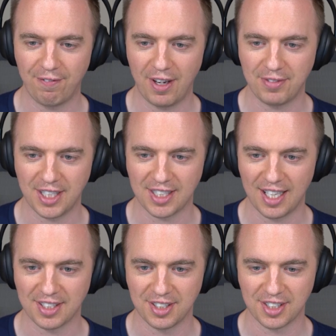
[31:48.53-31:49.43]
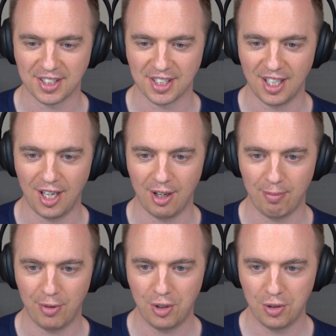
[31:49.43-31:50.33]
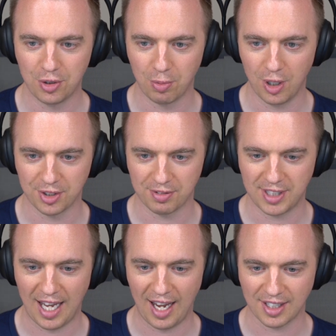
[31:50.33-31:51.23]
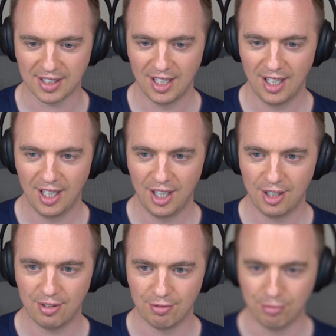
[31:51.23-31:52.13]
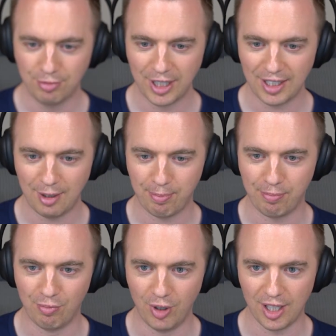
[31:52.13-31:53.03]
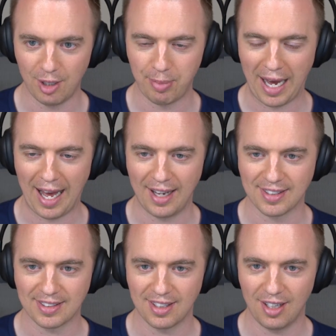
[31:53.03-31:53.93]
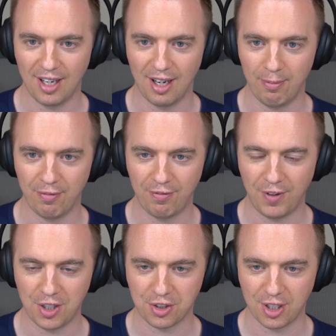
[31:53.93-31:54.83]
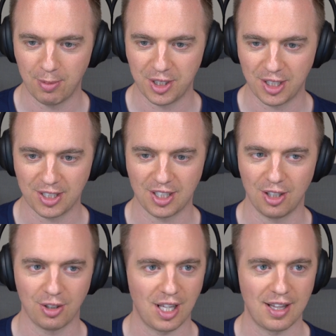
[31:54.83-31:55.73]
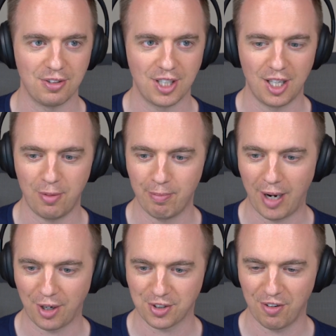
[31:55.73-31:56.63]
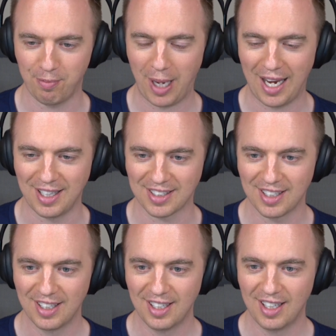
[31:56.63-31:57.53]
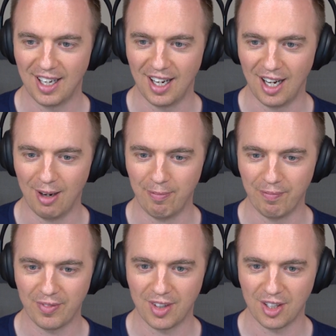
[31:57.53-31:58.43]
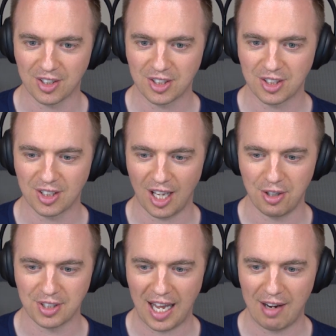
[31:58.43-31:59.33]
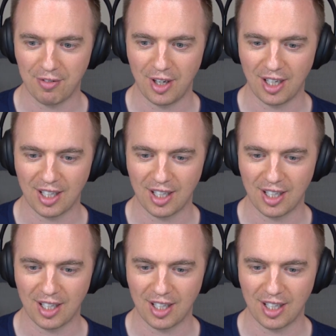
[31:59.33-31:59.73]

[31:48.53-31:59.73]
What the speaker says: 50 sentences in it, huge walls of text, really, really bad featured images that look like they're done in Microsoft Paint. They use every